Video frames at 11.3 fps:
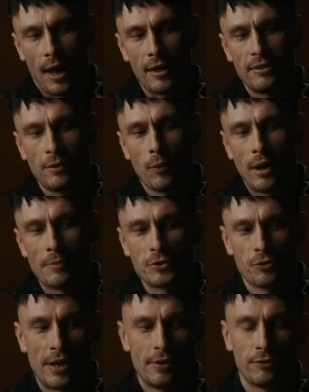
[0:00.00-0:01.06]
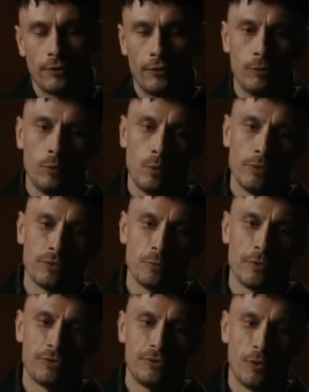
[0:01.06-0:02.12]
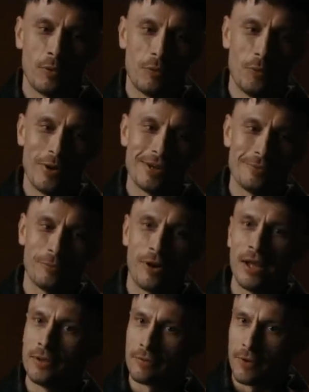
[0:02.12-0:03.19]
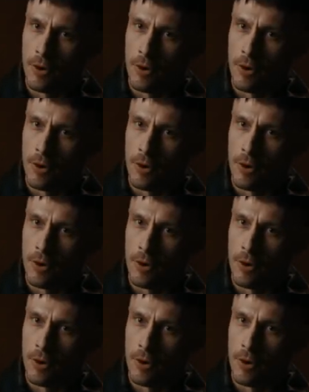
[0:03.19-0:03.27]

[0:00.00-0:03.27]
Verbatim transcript: I think what I was trying to do was was do a weird brand of